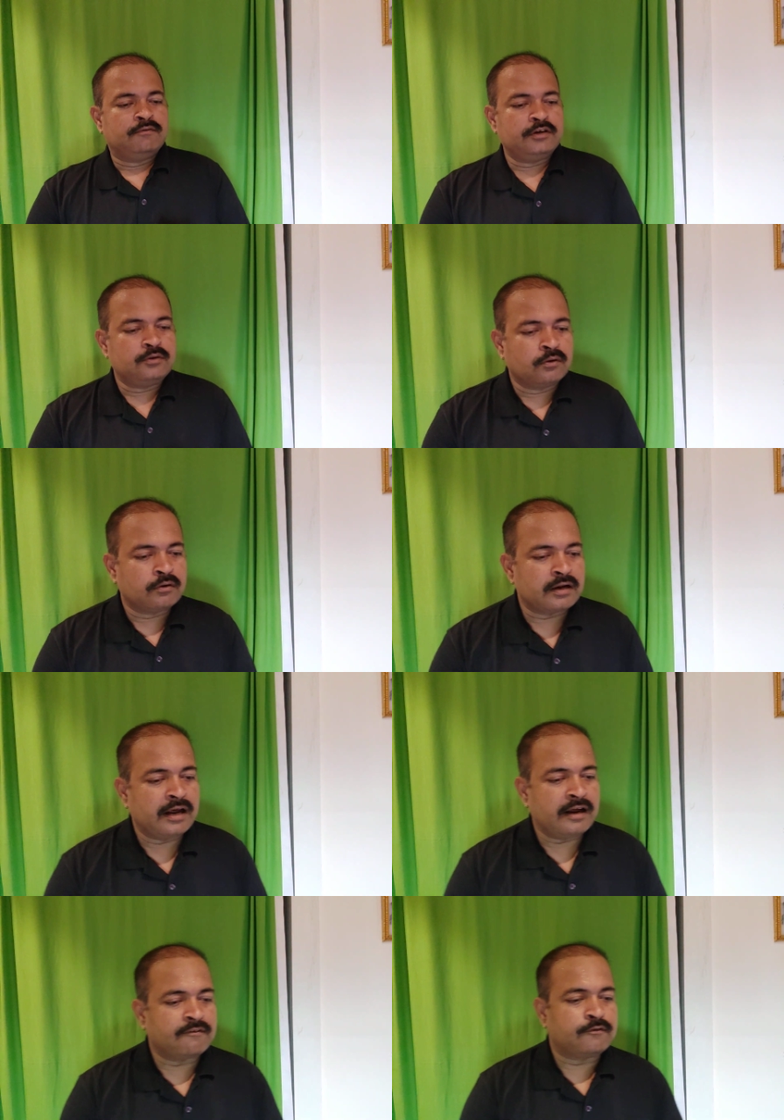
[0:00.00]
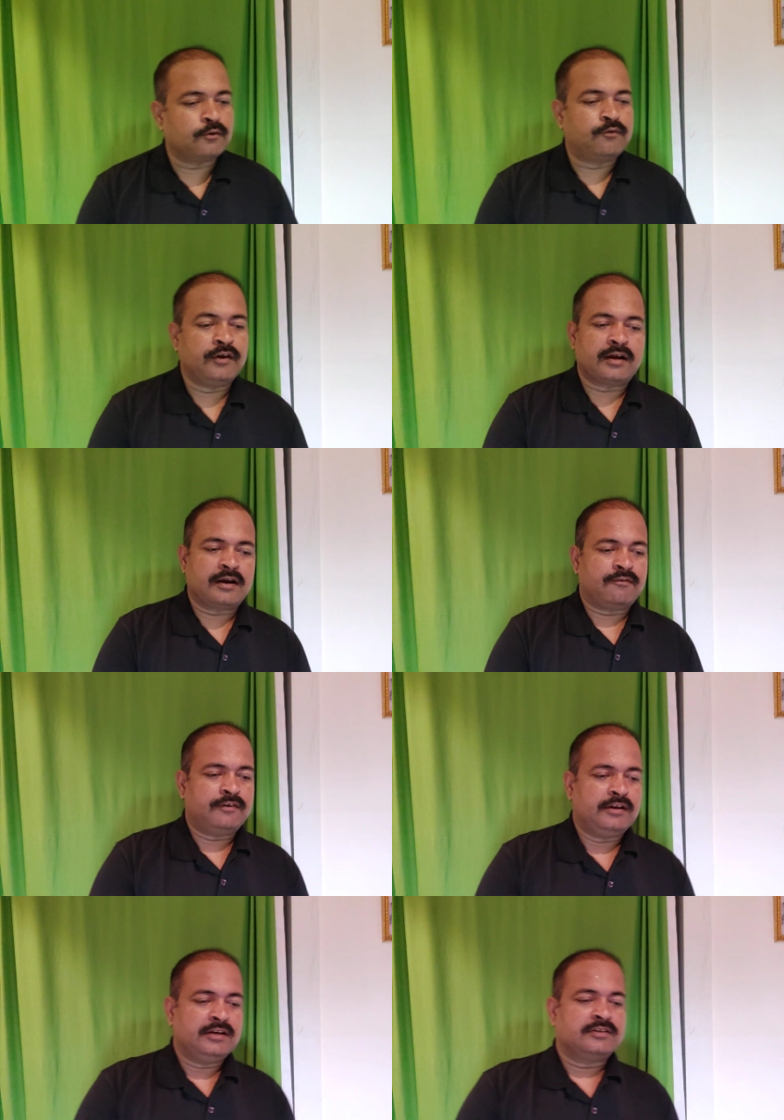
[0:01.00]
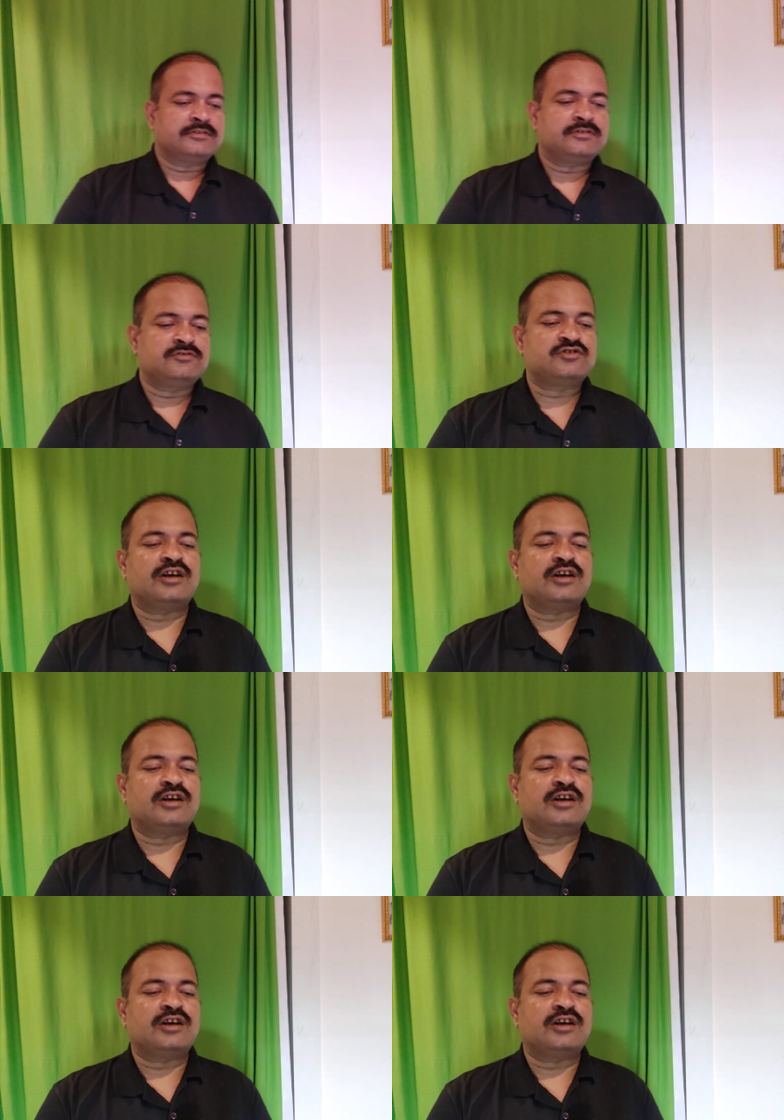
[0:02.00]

we don't have to fear our feelings